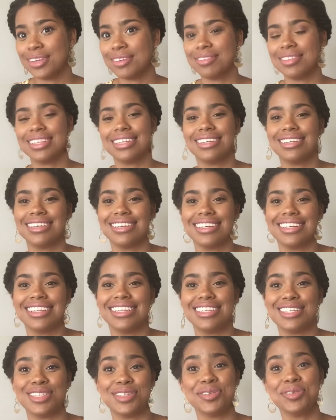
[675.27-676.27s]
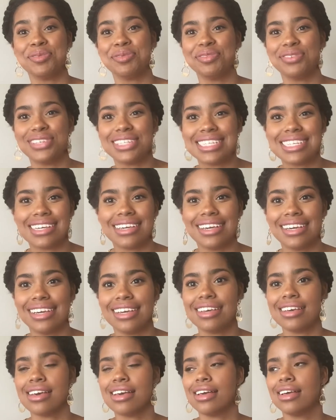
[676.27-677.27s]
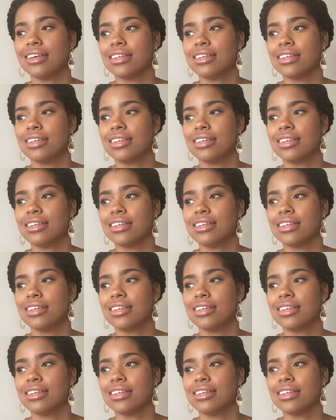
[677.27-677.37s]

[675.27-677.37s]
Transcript: of the Zoom fatigue